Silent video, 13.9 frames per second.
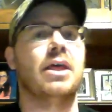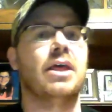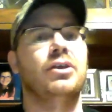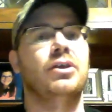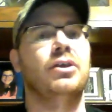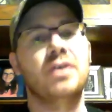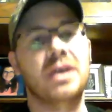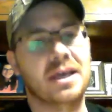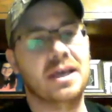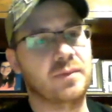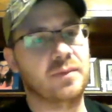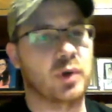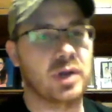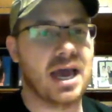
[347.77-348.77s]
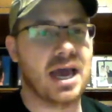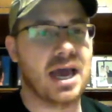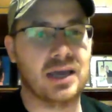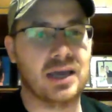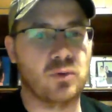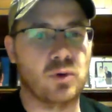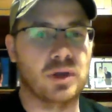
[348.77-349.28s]
You can get some pretty
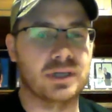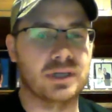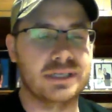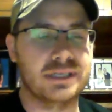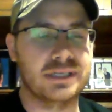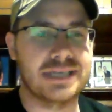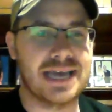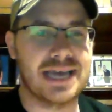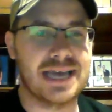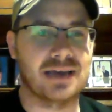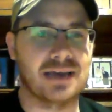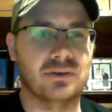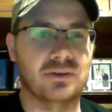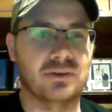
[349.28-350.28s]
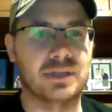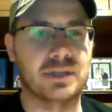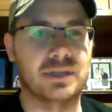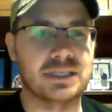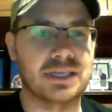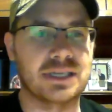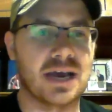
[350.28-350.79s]
high quality tackle
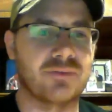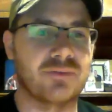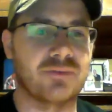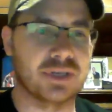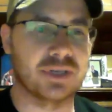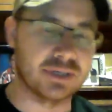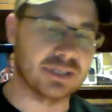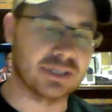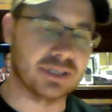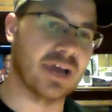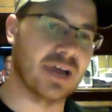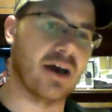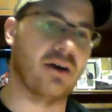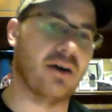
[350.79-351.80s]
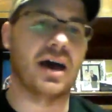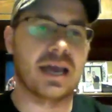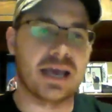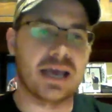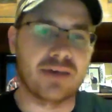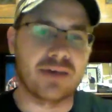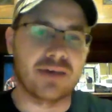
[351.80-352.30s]
that's not very expensive. Now, I
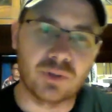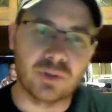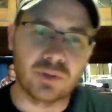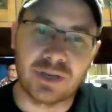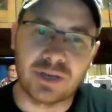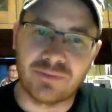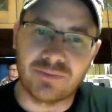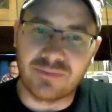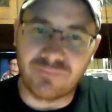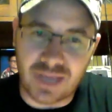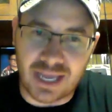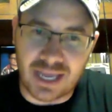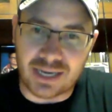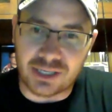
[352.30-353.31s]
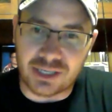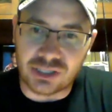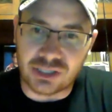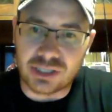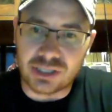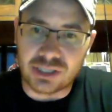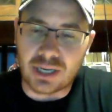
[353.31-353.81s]
have a little bit of an
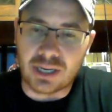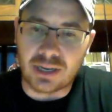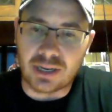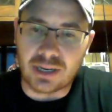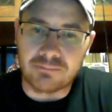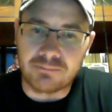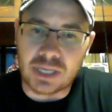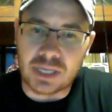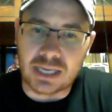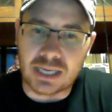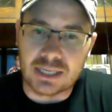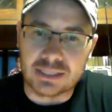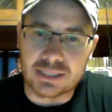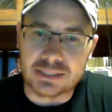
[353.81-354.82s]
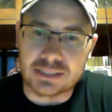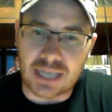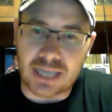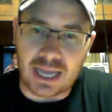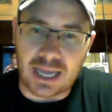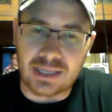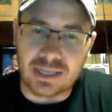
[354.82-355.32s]
advantage because
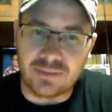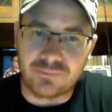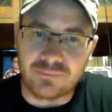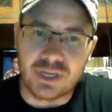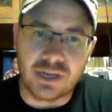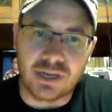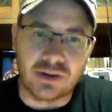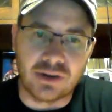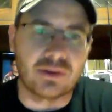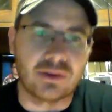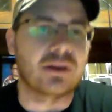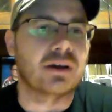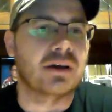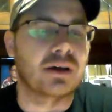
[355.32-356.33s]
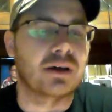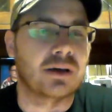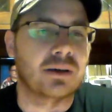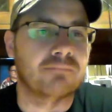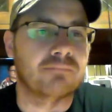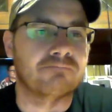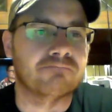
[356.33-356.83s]
I live near
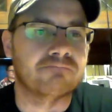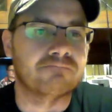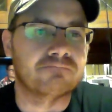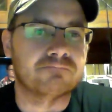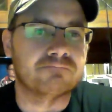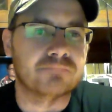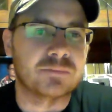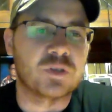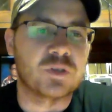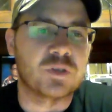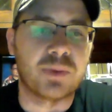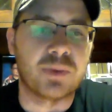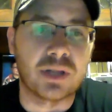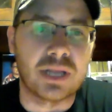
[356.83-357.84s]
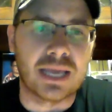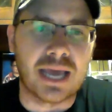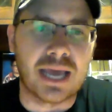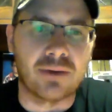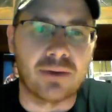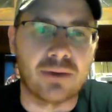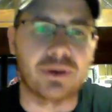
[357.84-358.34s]
Spirit Lake,
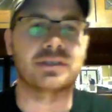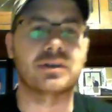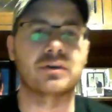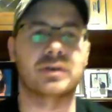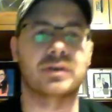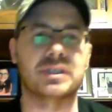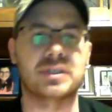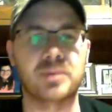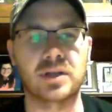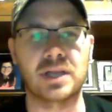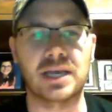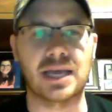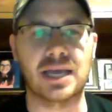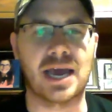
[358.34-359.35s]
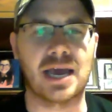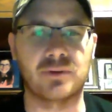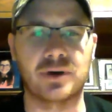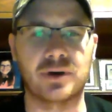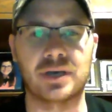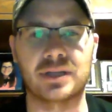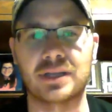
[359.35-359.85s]
Iowa. So in Spirit Lake,
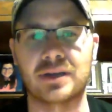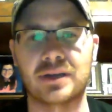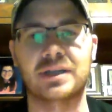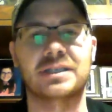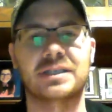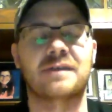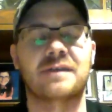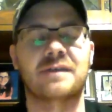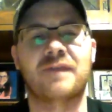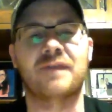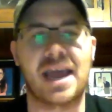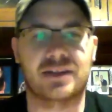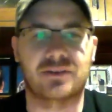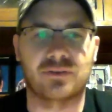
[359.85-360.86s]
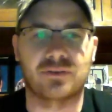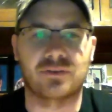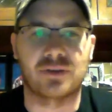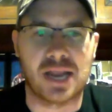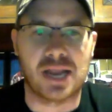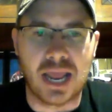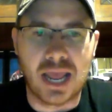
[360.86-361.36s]
Iowa, there is a
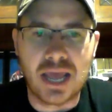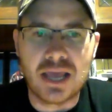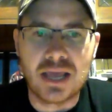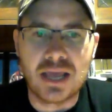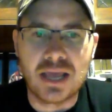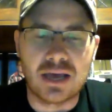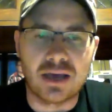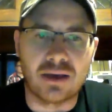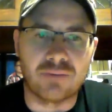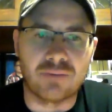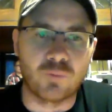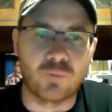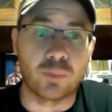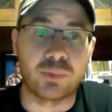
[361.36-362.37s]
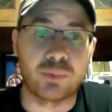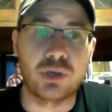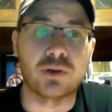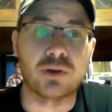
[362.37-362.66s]
factory for Pure